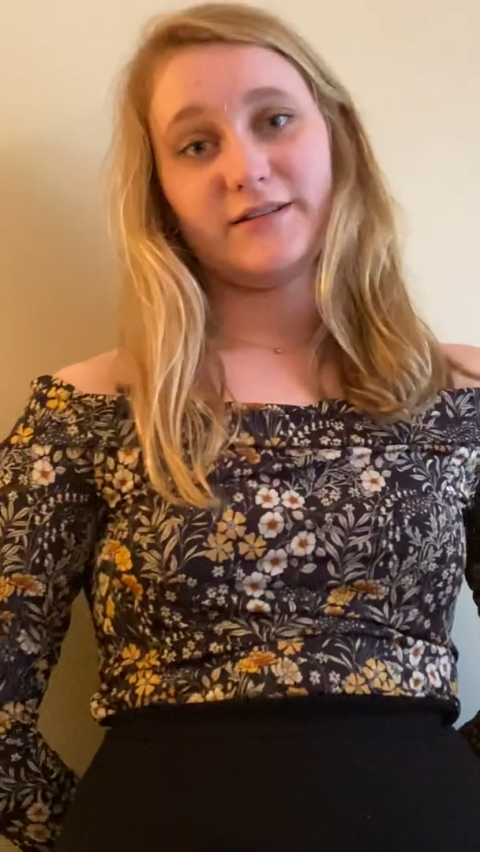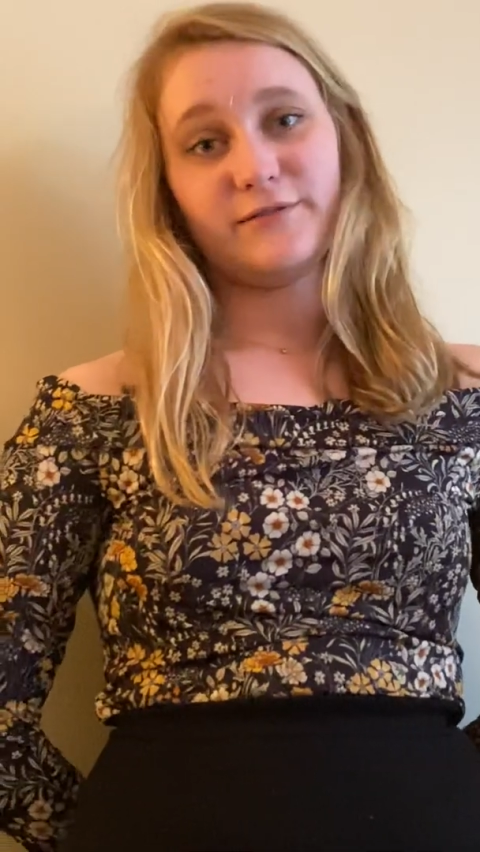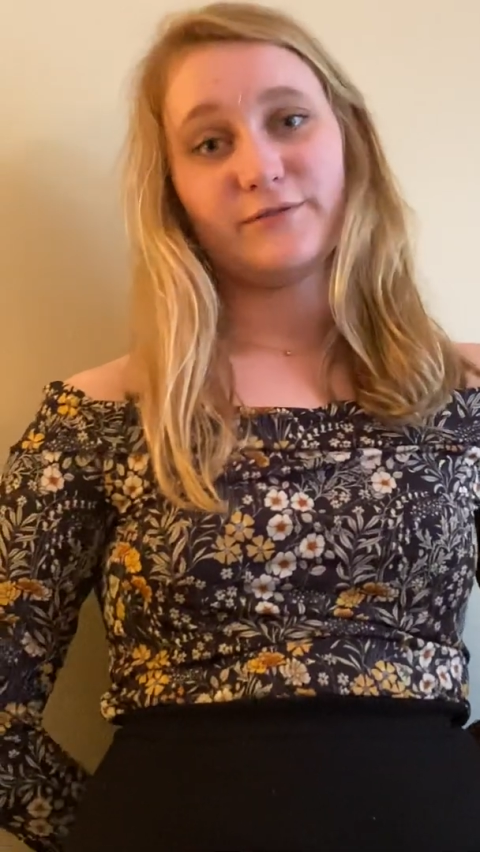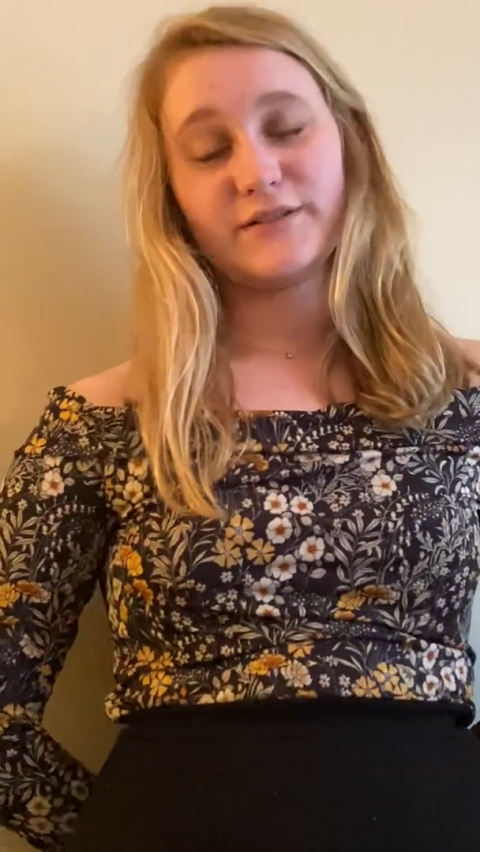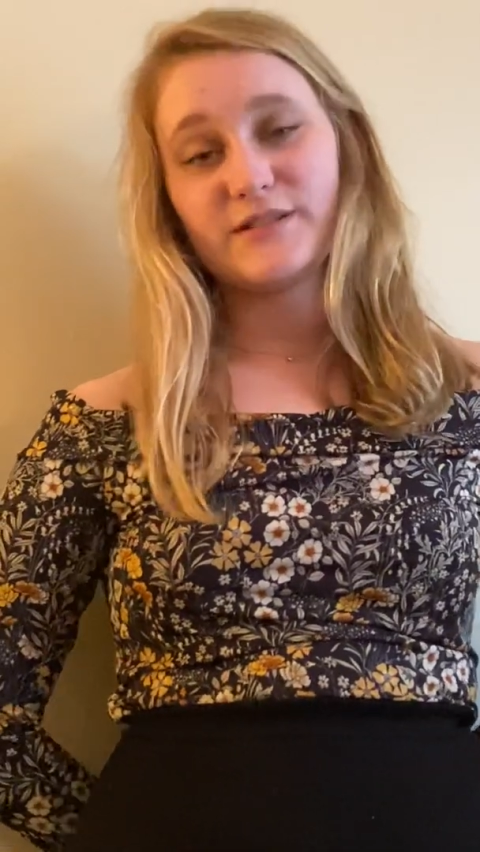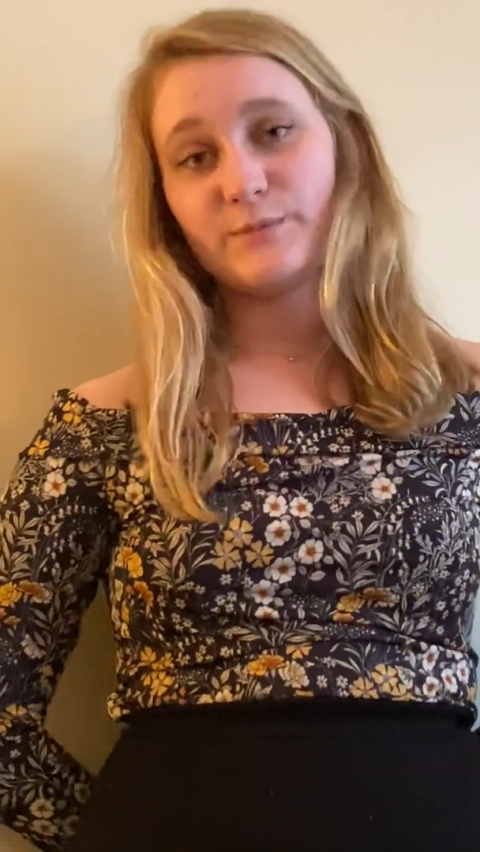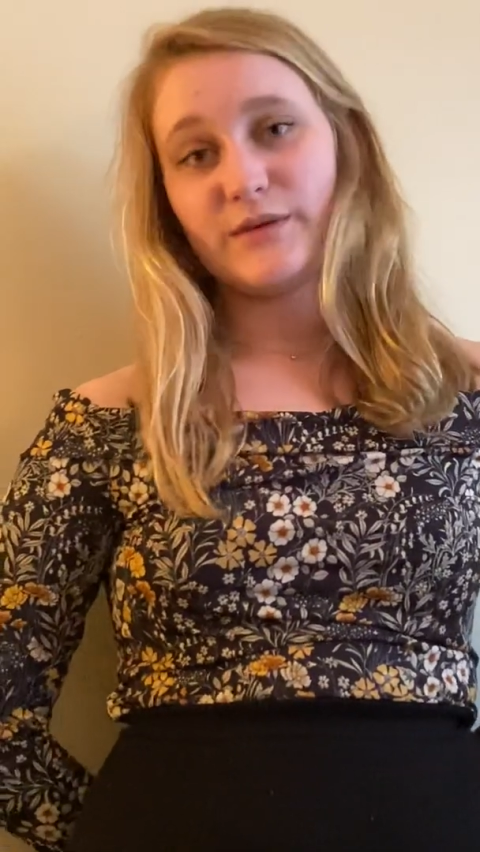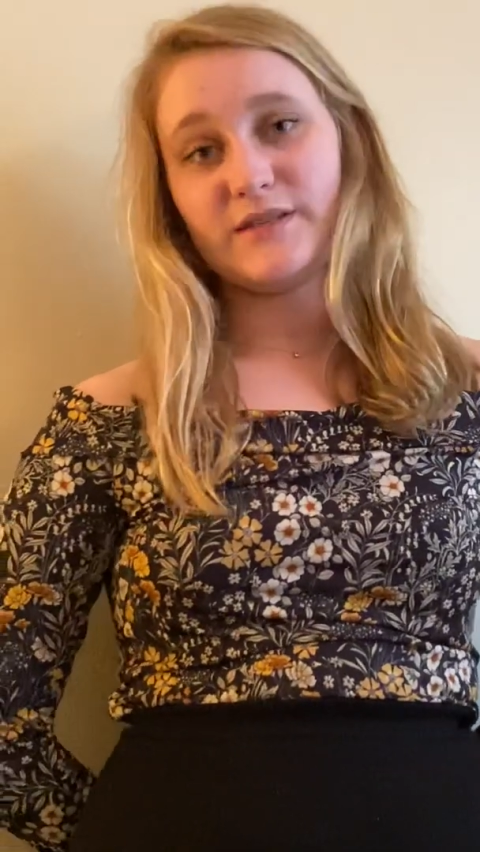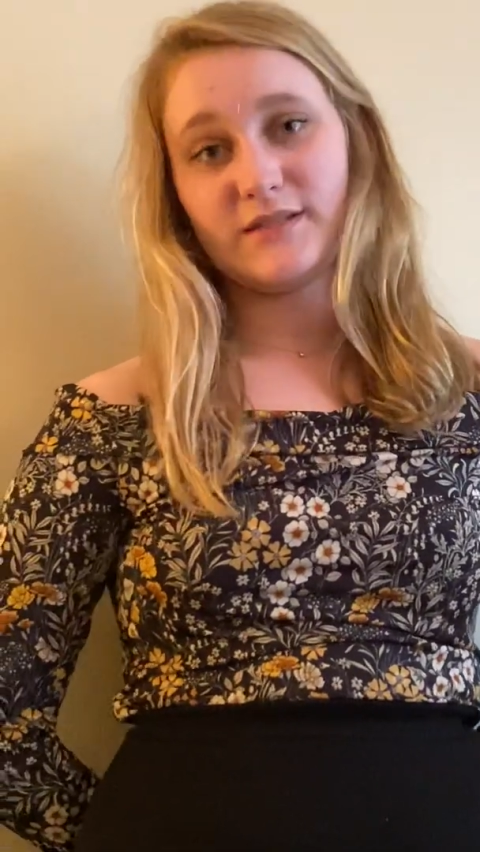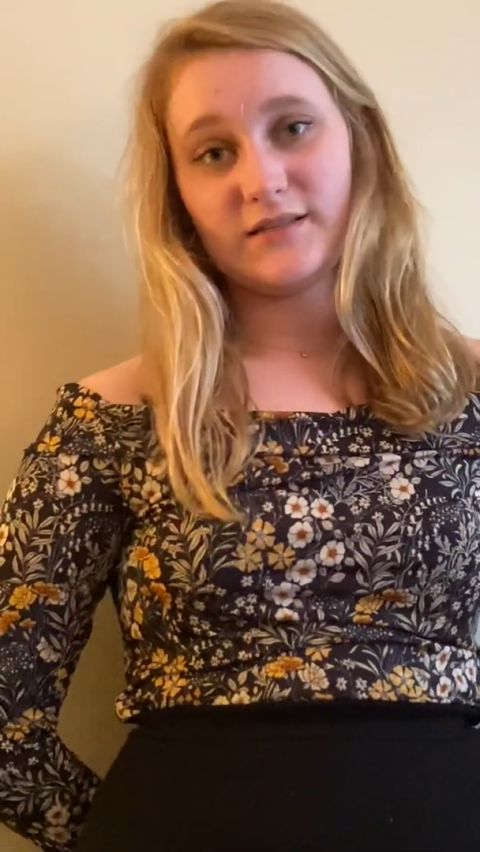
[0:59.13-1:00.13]
different
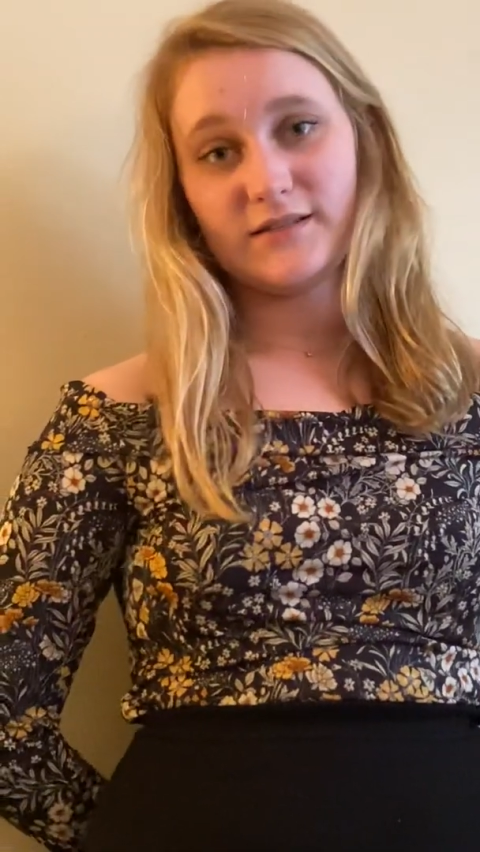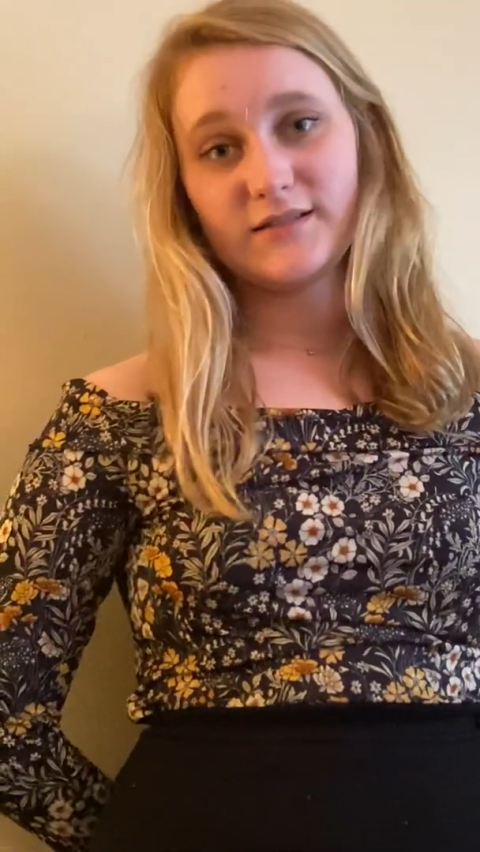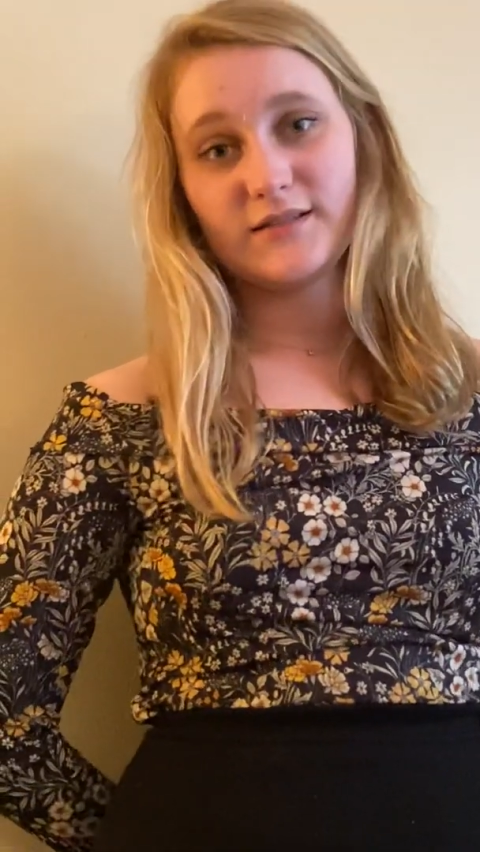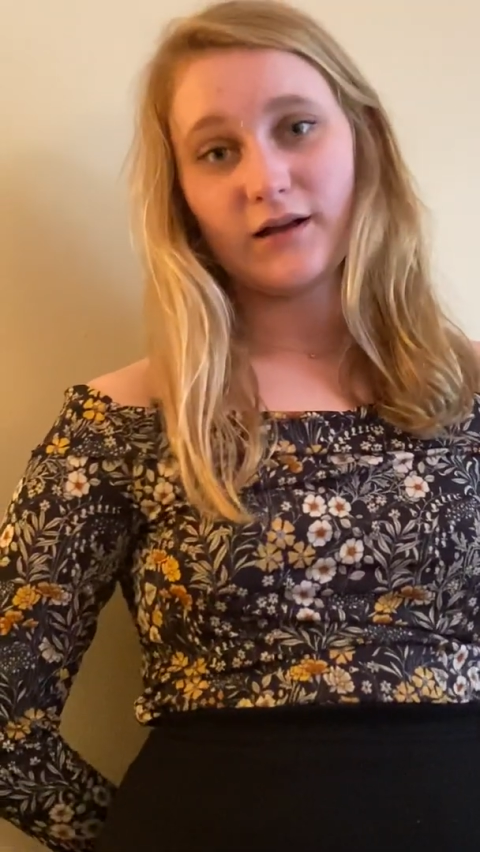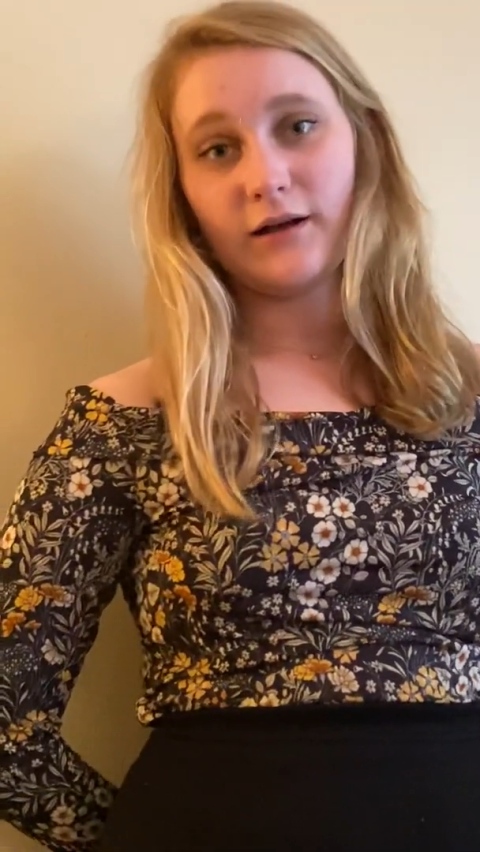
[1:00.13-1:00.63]
species